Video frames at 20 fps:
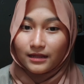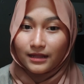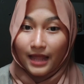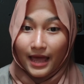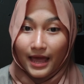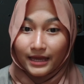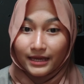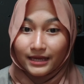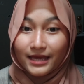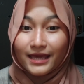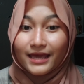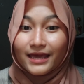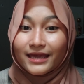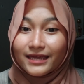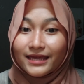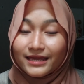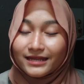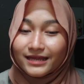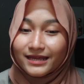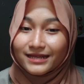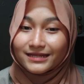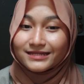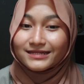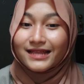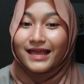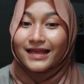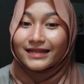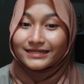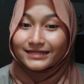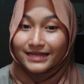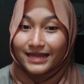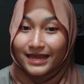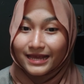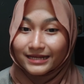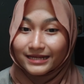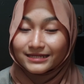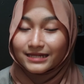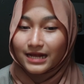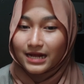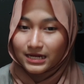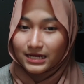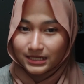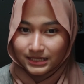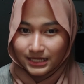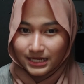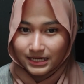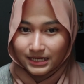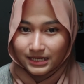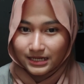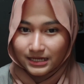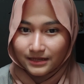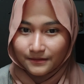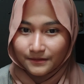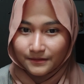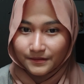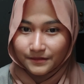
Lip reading: Like it is 6 o'clock.